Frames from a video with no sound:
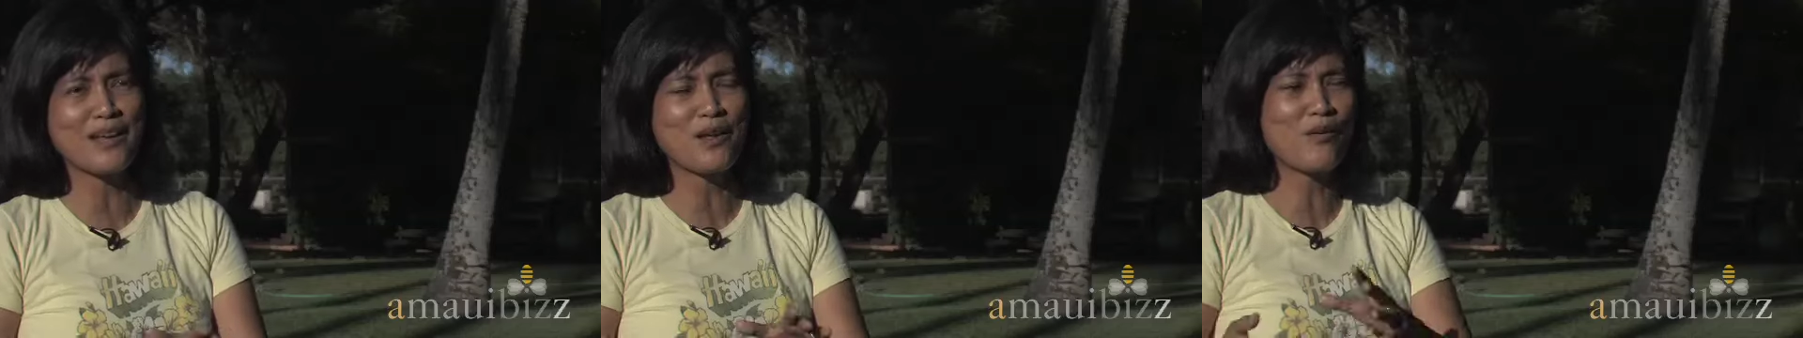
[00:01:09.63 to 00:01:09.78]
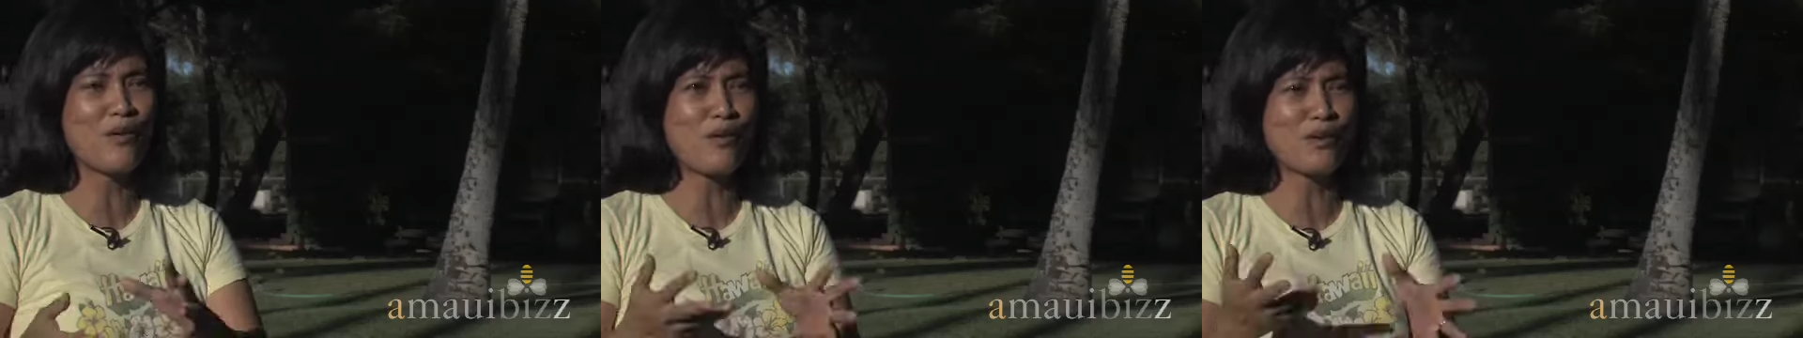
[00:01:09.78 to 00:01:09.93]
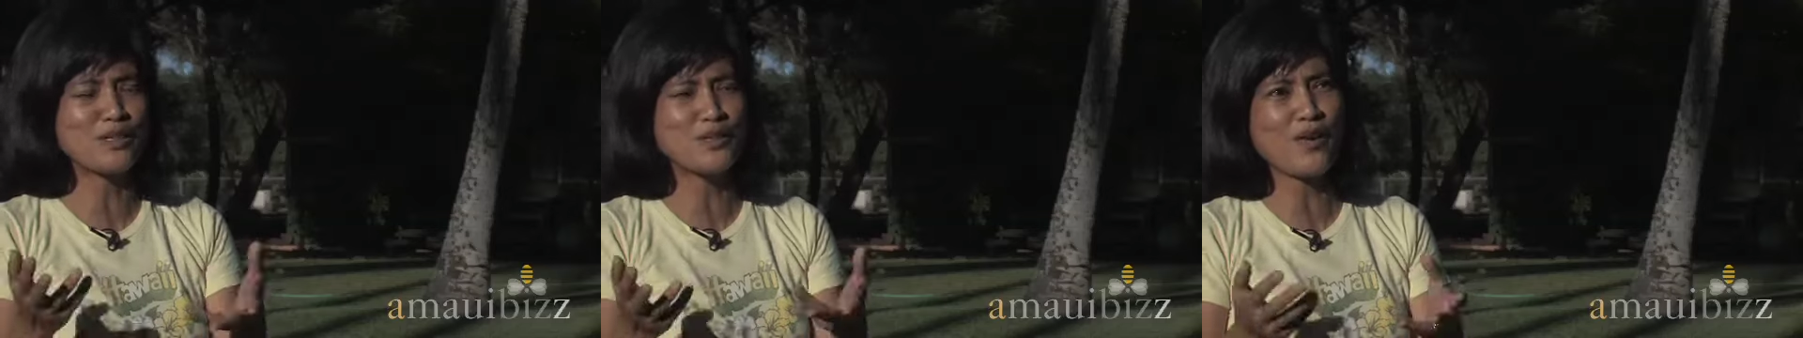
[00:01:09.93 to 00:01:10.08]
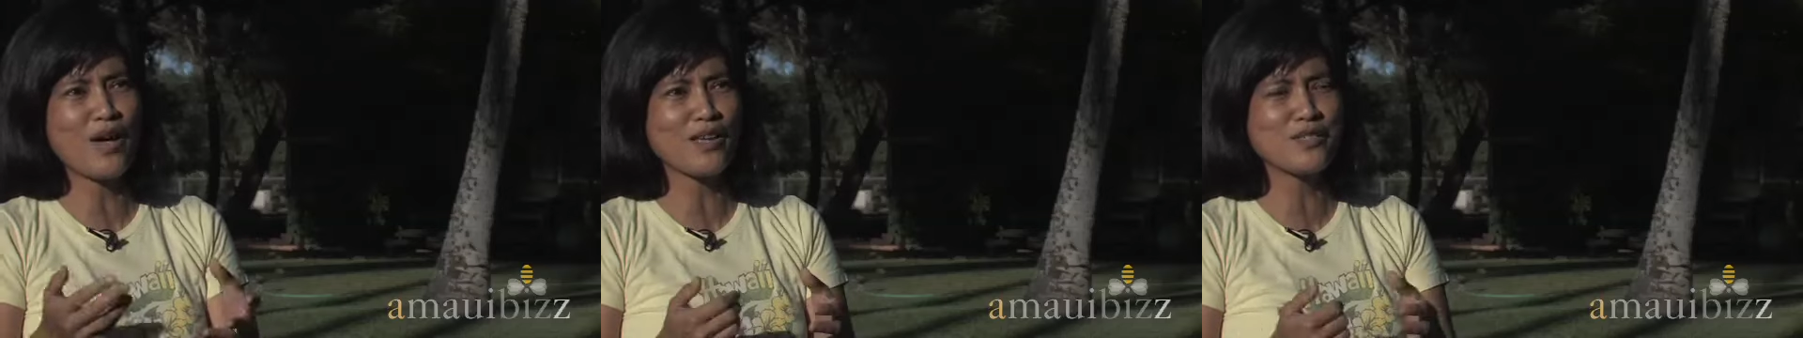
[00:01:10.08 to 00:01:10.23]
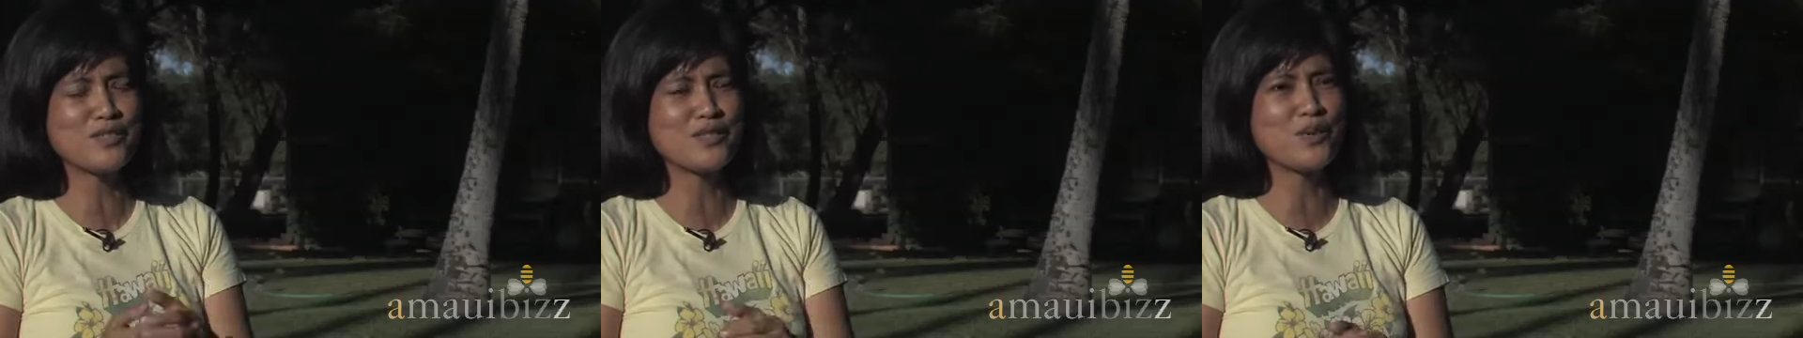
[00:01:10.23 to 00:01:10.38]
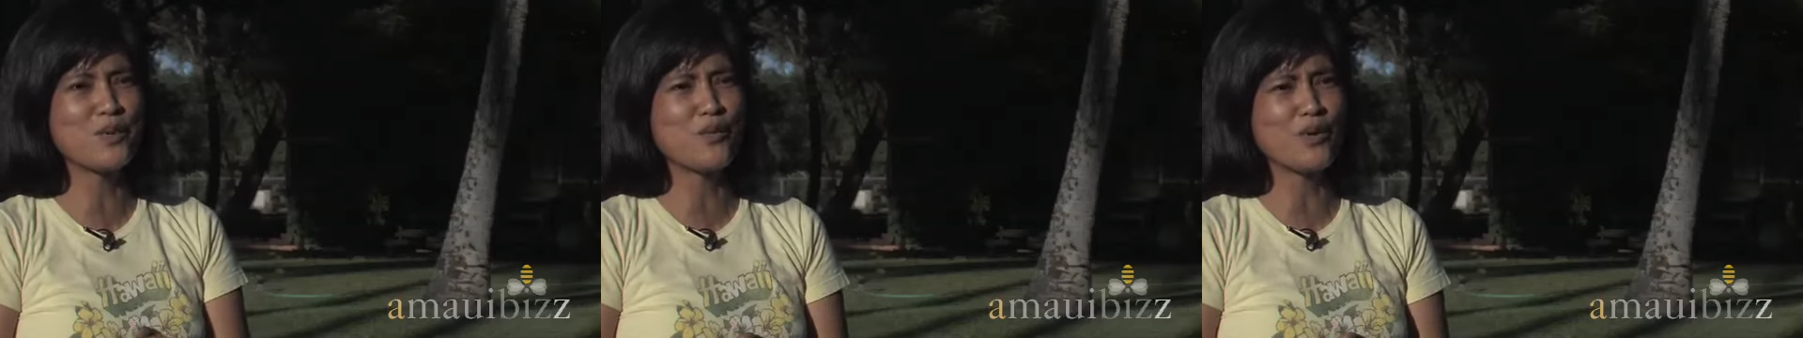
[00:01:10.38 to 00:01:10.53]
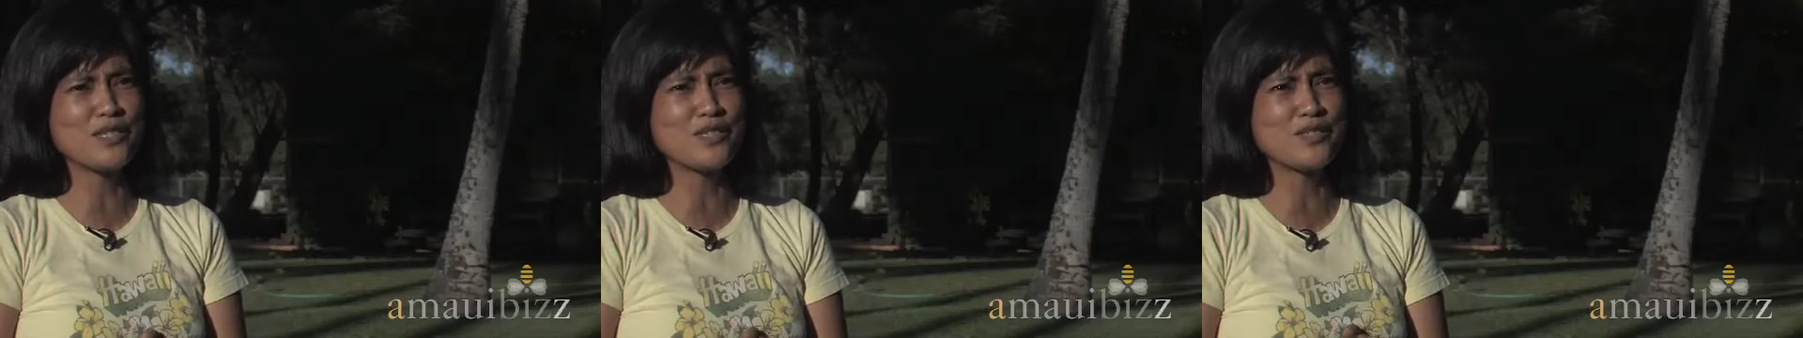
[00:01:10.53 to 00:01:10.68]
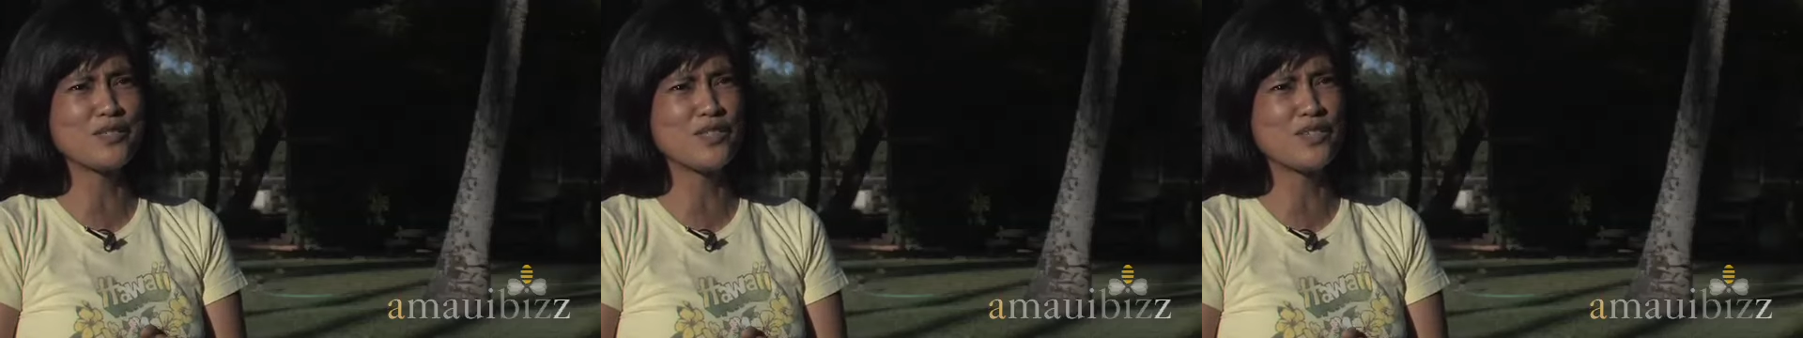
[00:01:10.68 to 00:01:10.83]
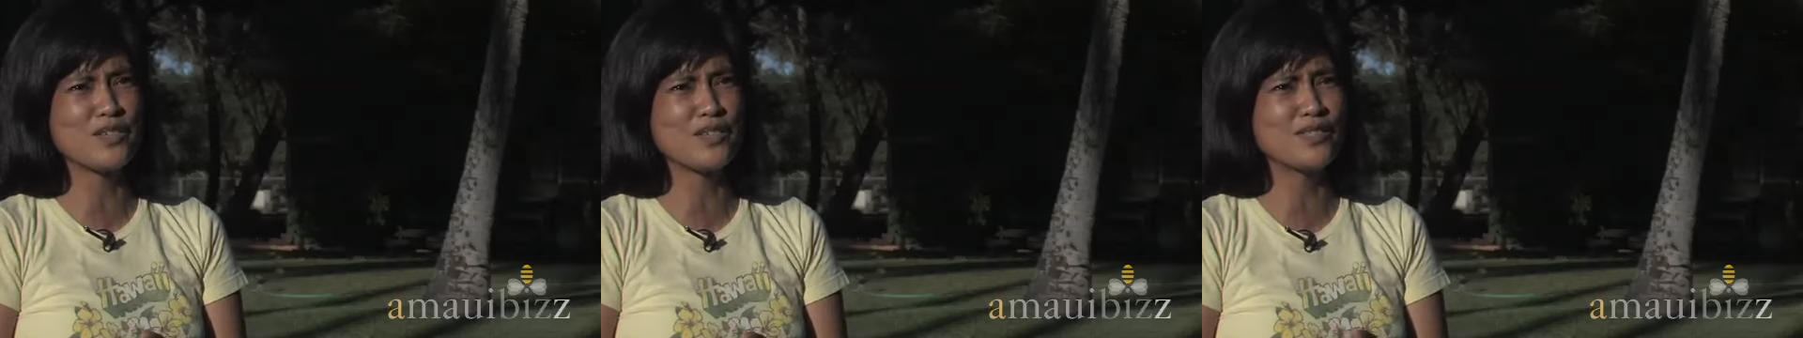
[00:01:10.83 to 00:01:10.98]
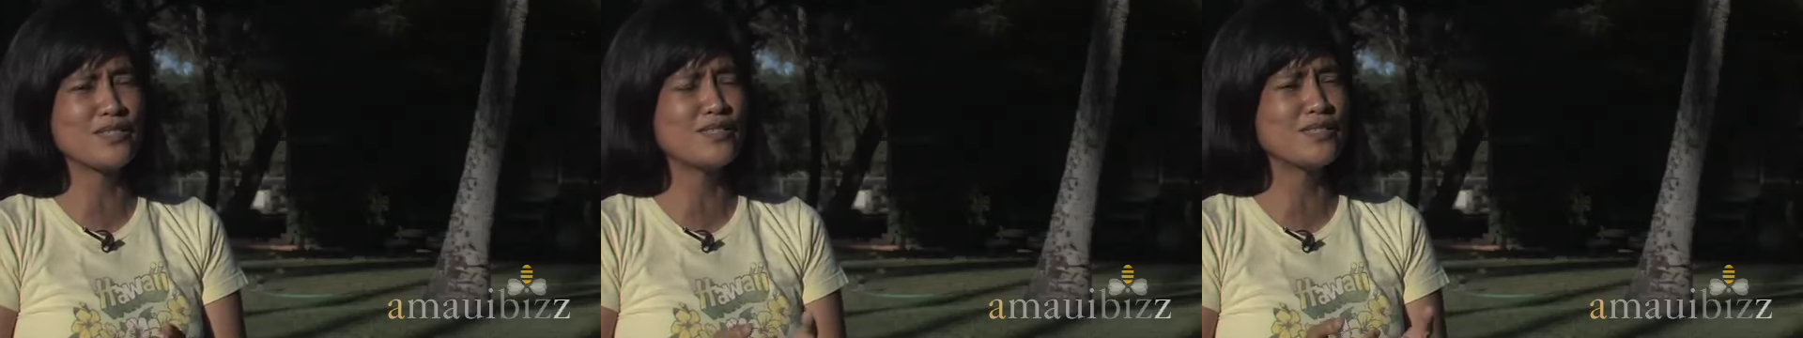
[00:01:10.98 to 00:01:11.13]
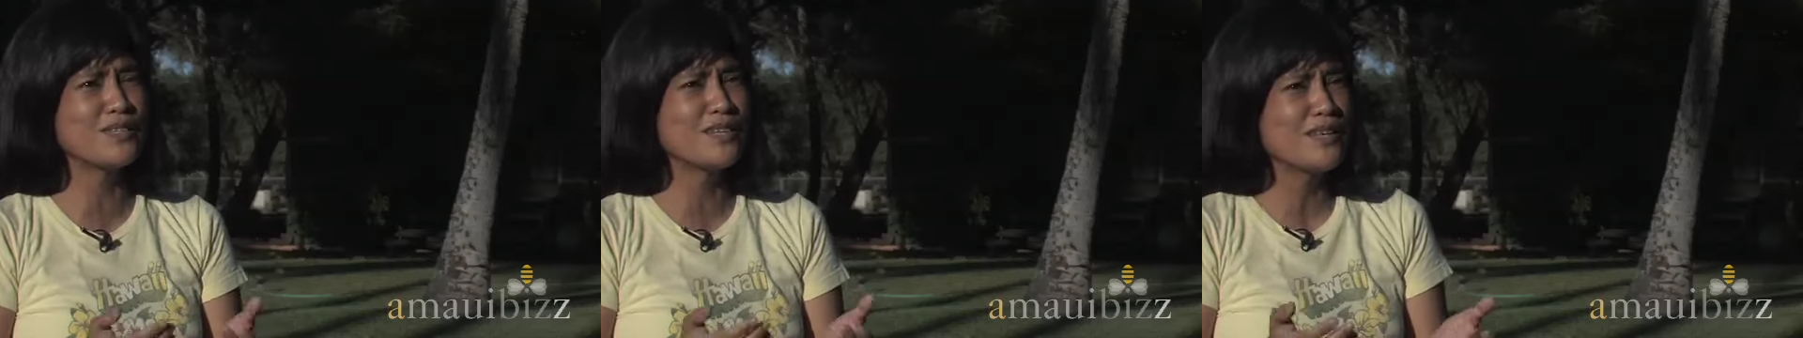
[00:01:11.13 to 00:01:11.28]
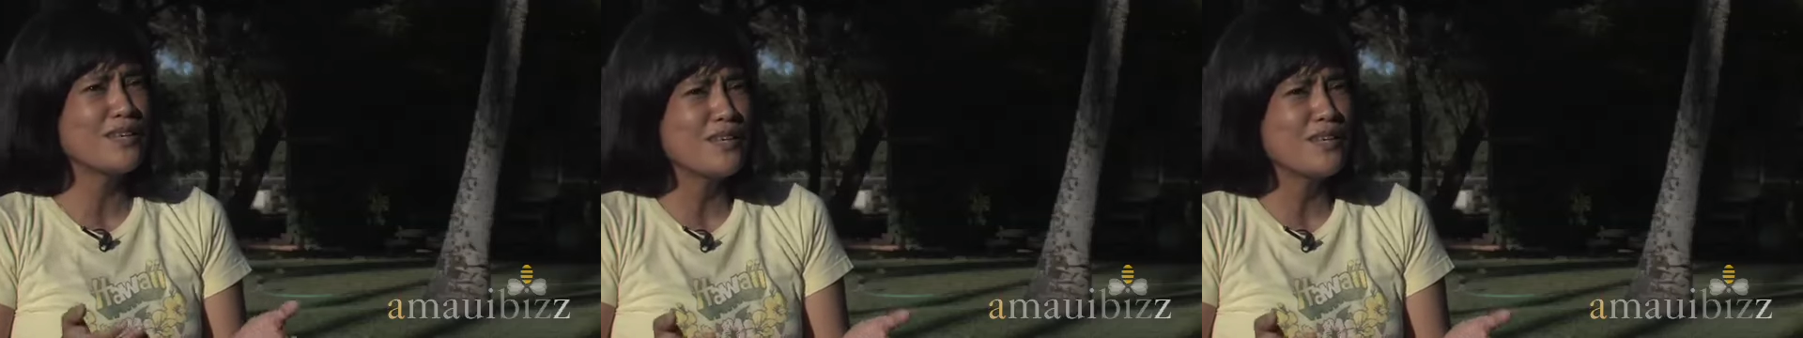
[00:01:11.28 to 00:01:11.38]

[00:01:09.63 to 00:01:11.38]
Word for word: and I want to ask you questions.